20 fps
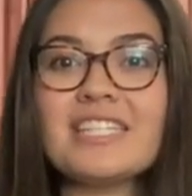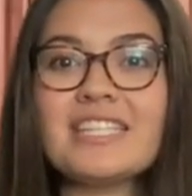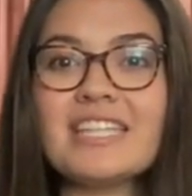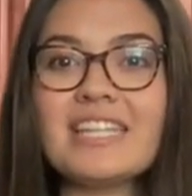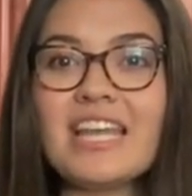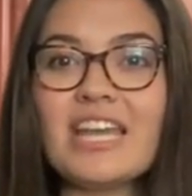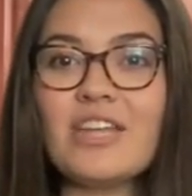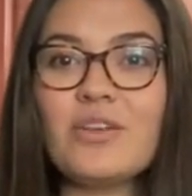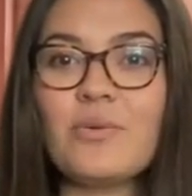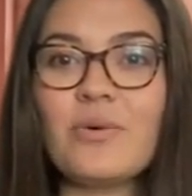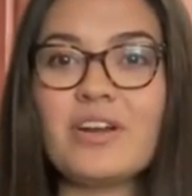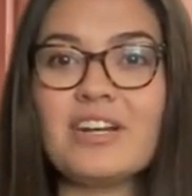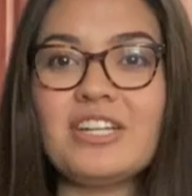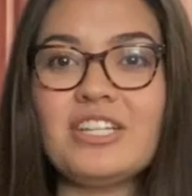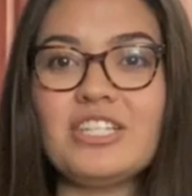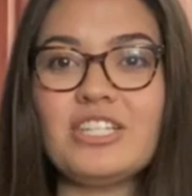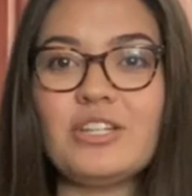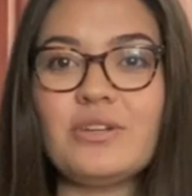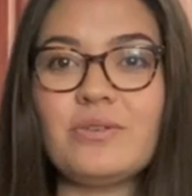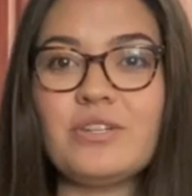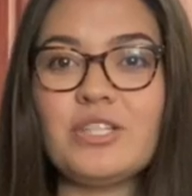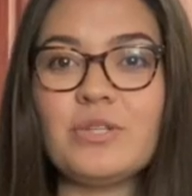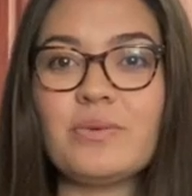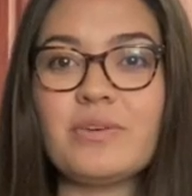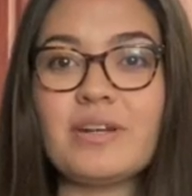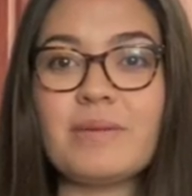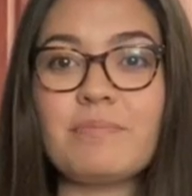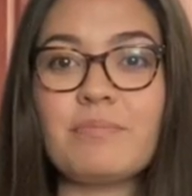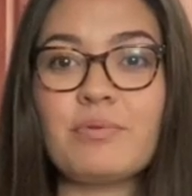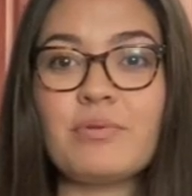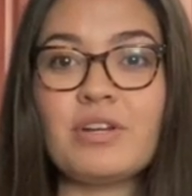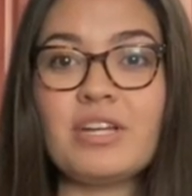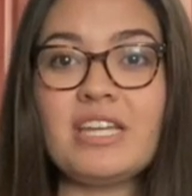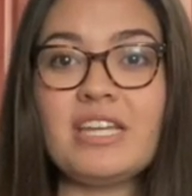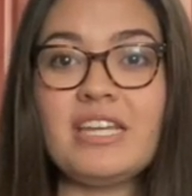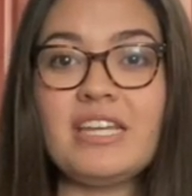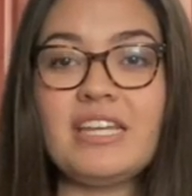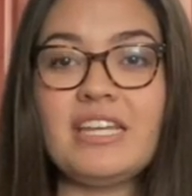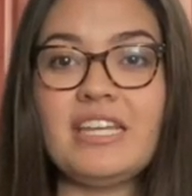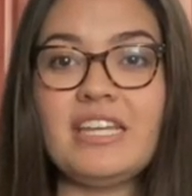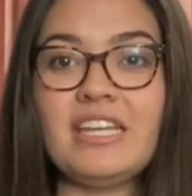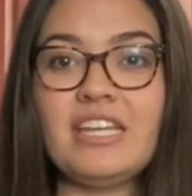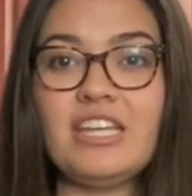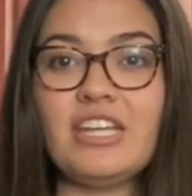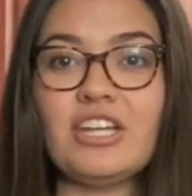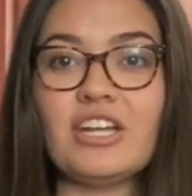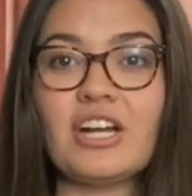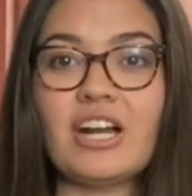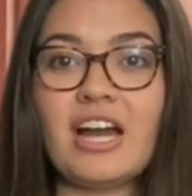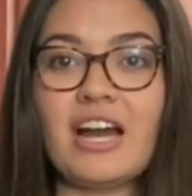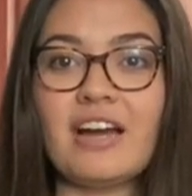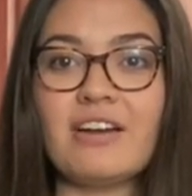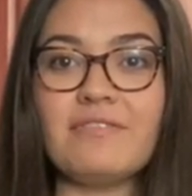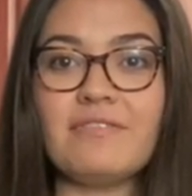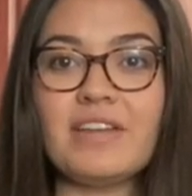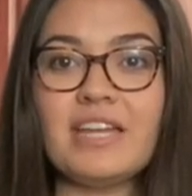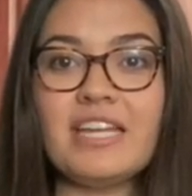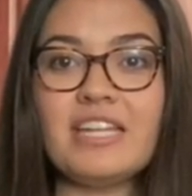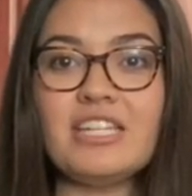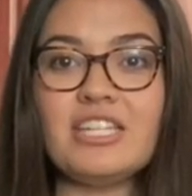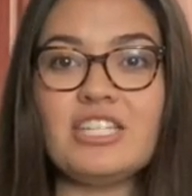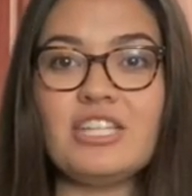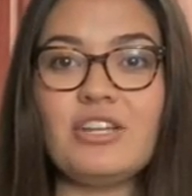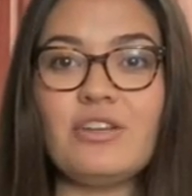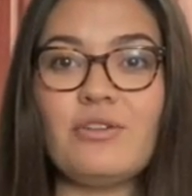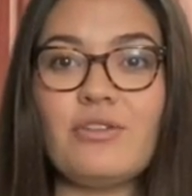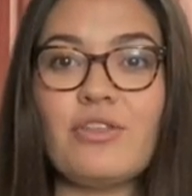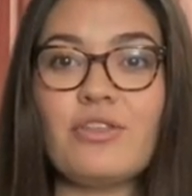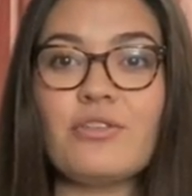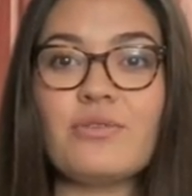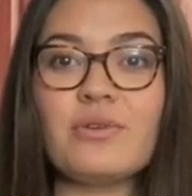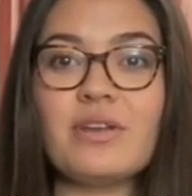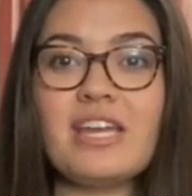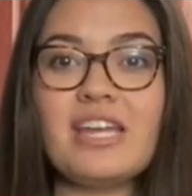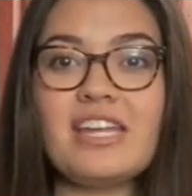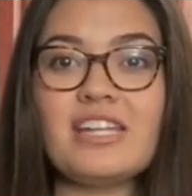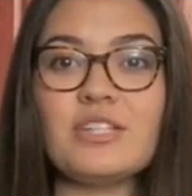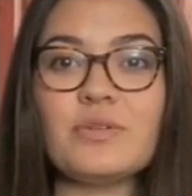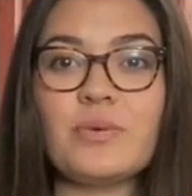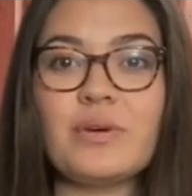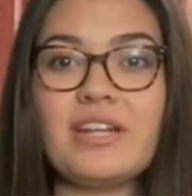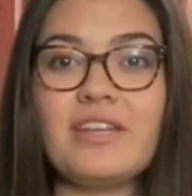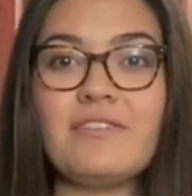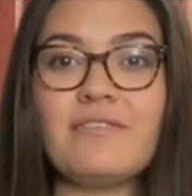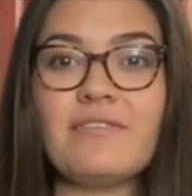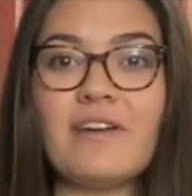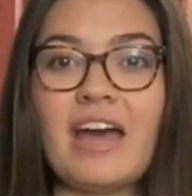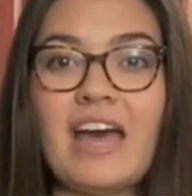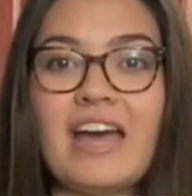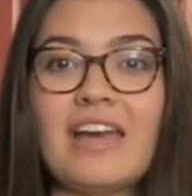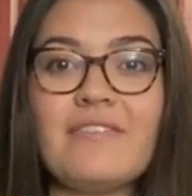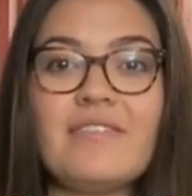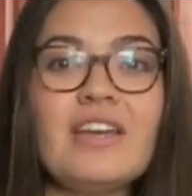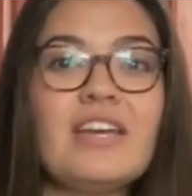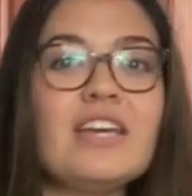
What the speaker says: thing that you want to do is you want to preheat your oven to 325.